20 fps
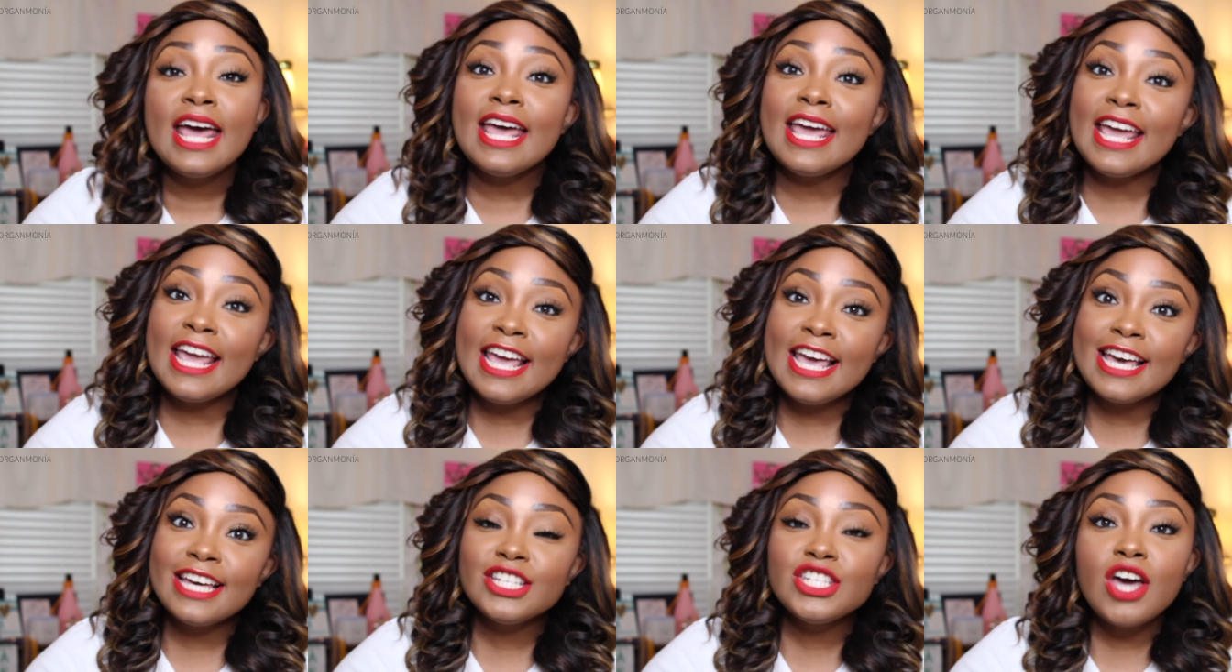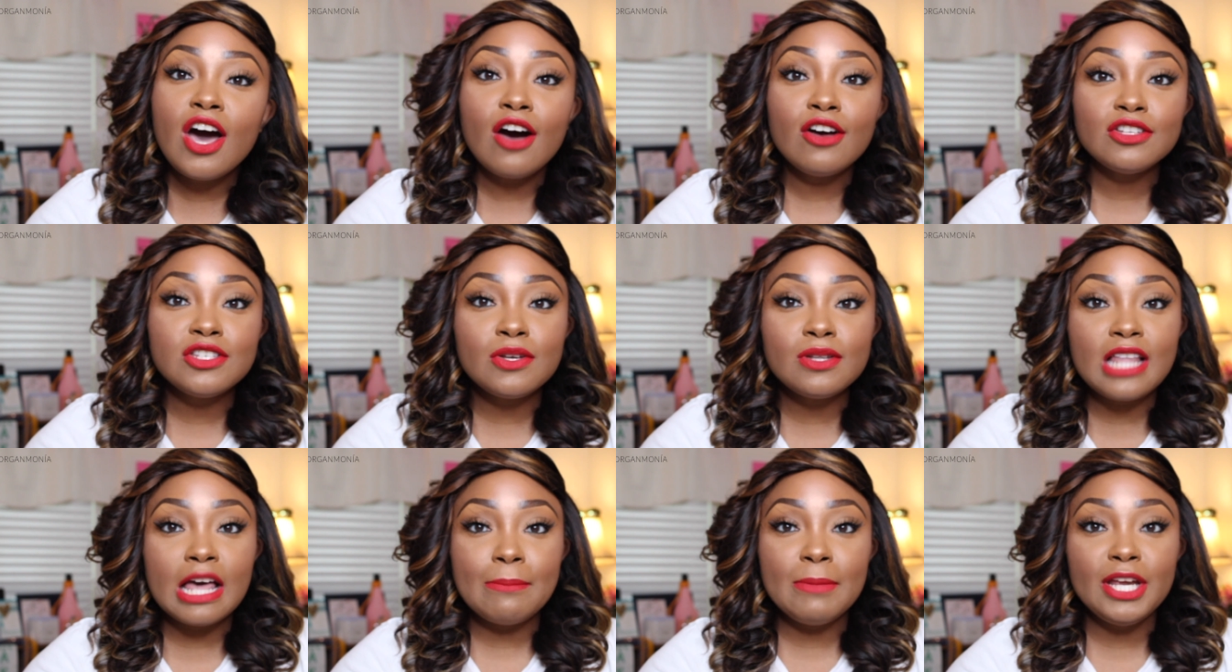And
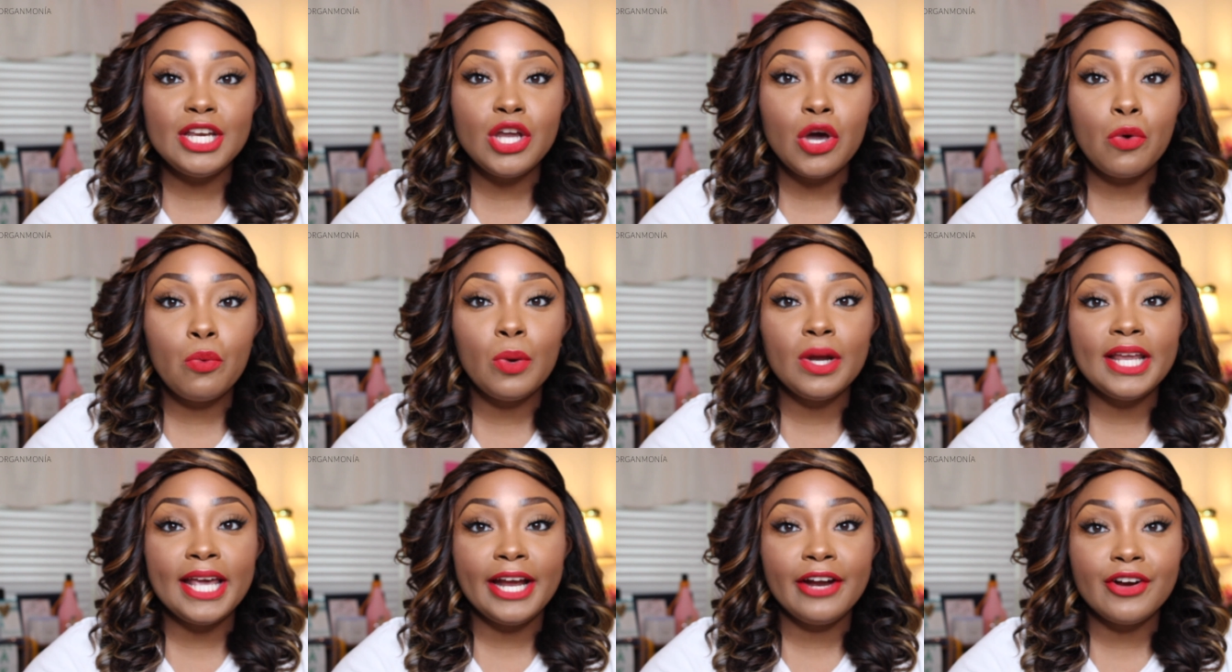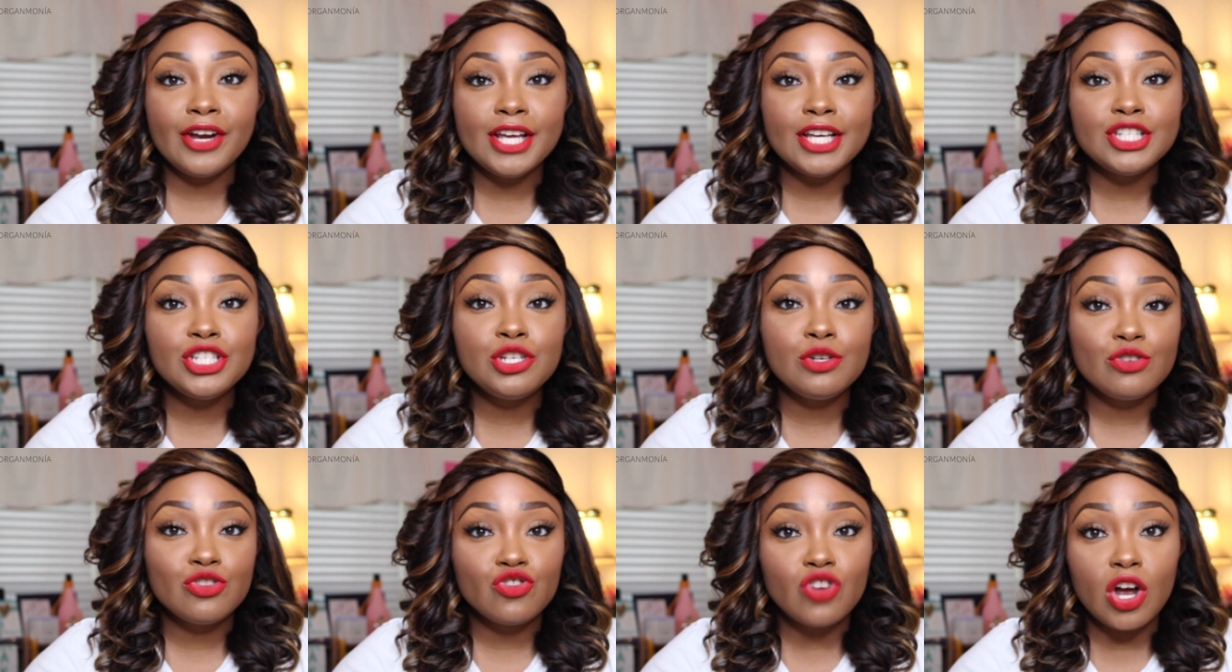also let me know what
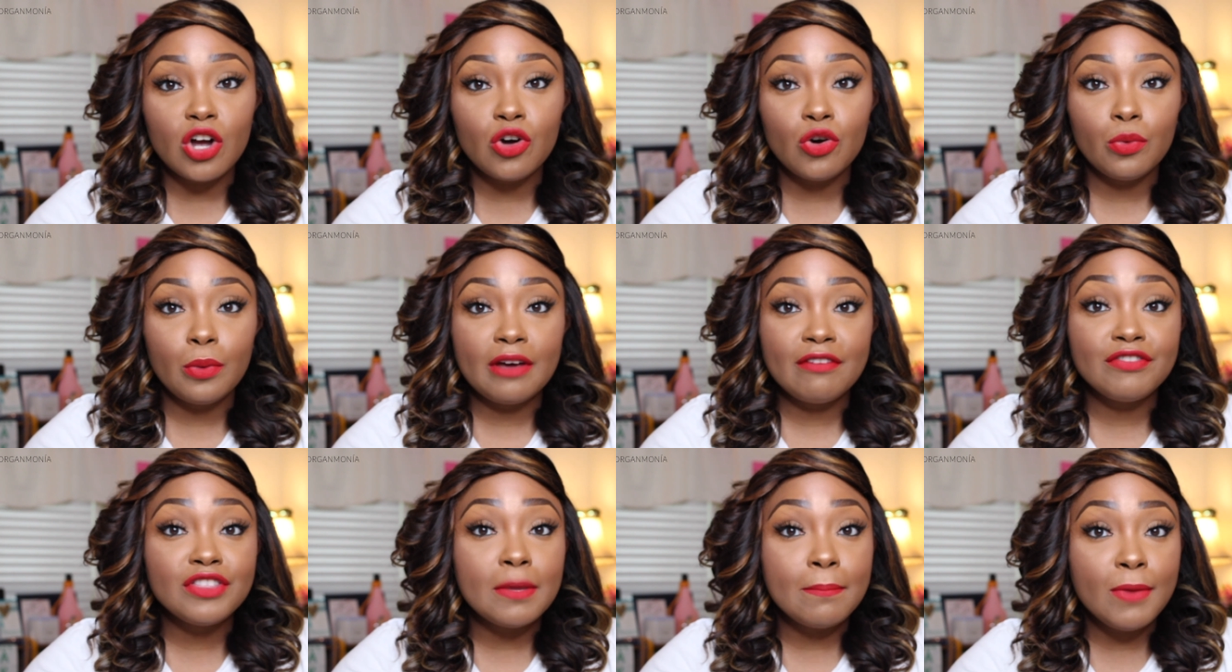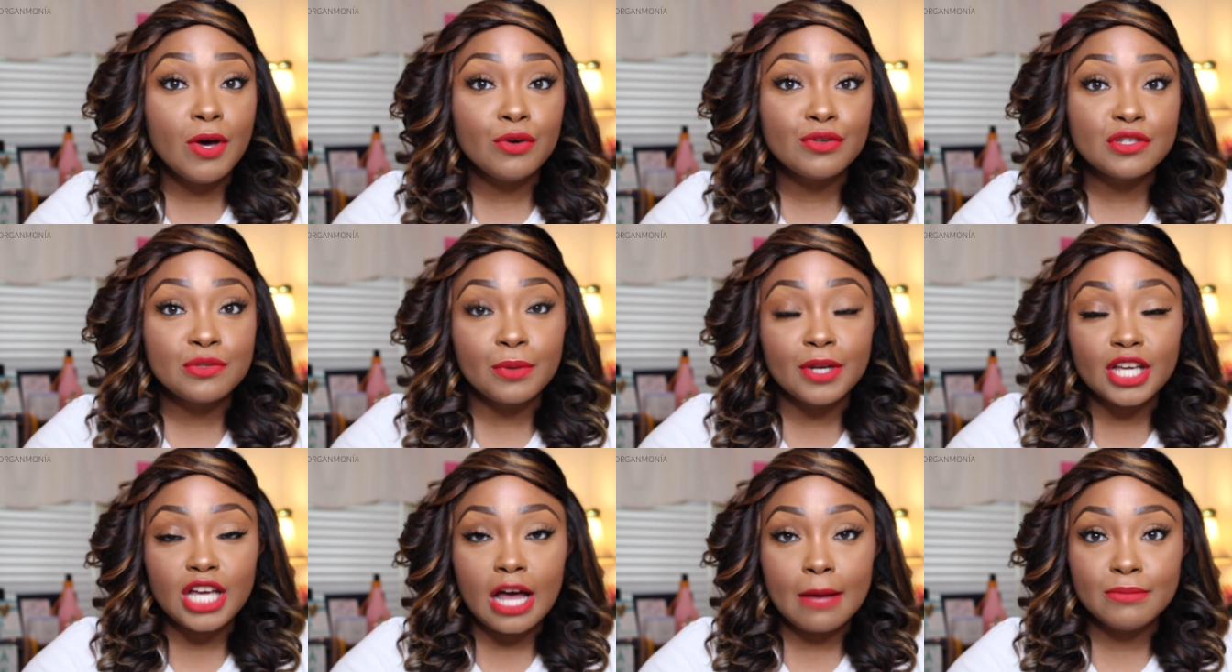areas you struggle with the most
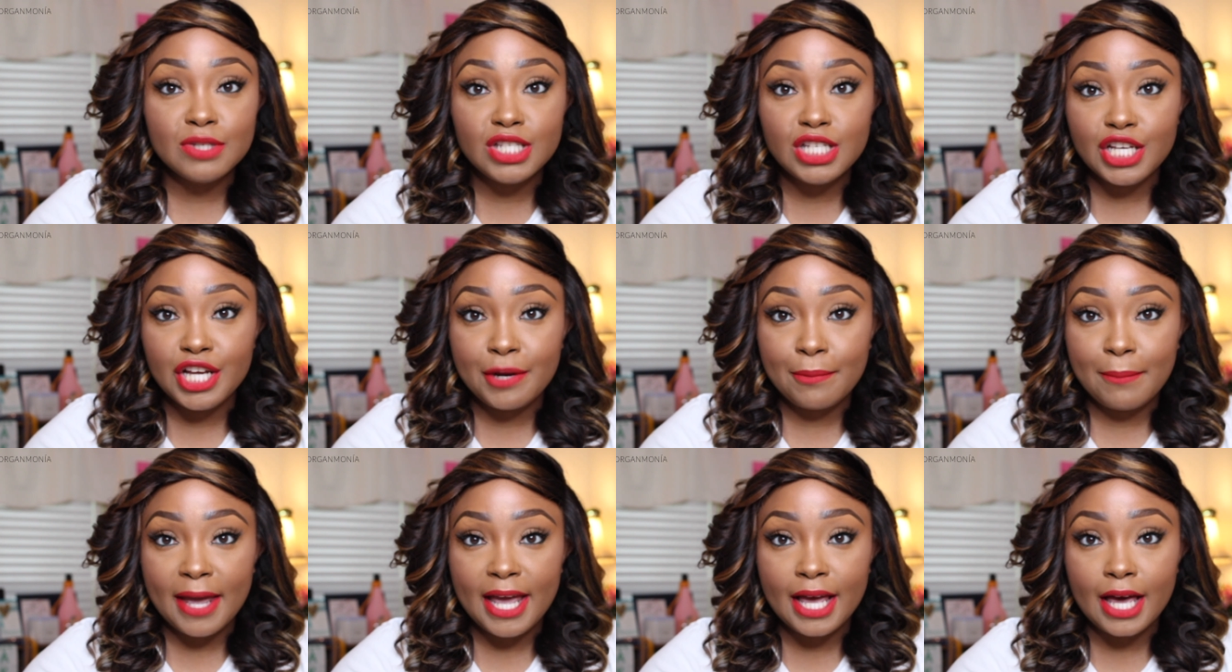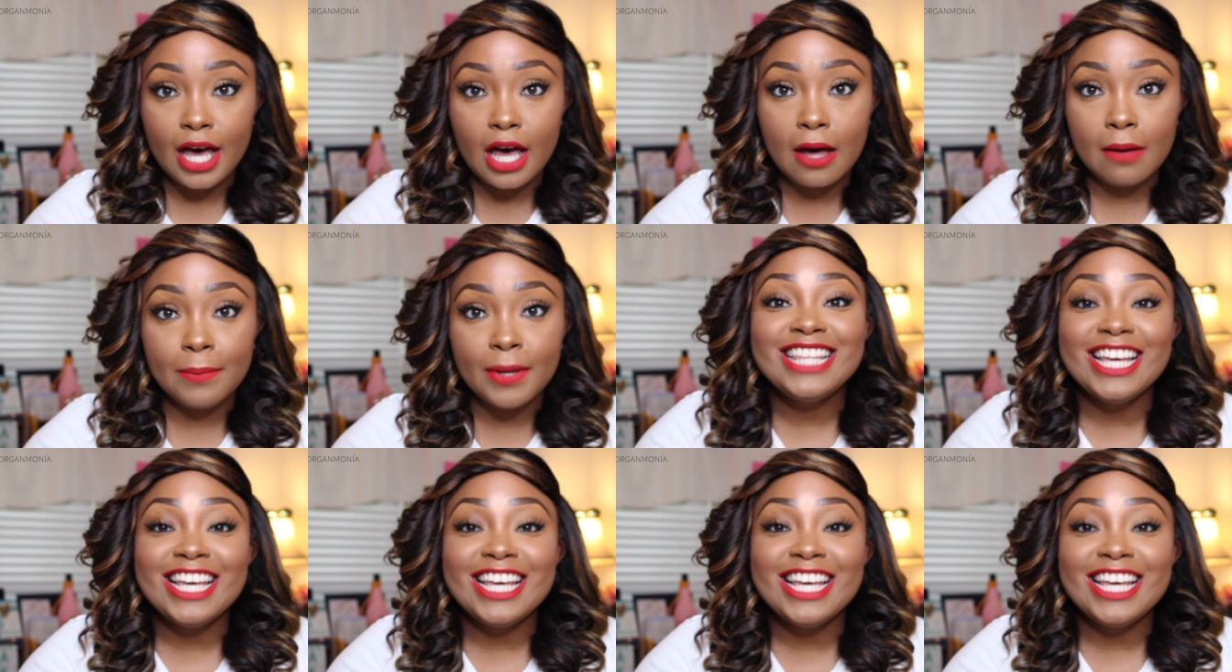when it comes to your makeup.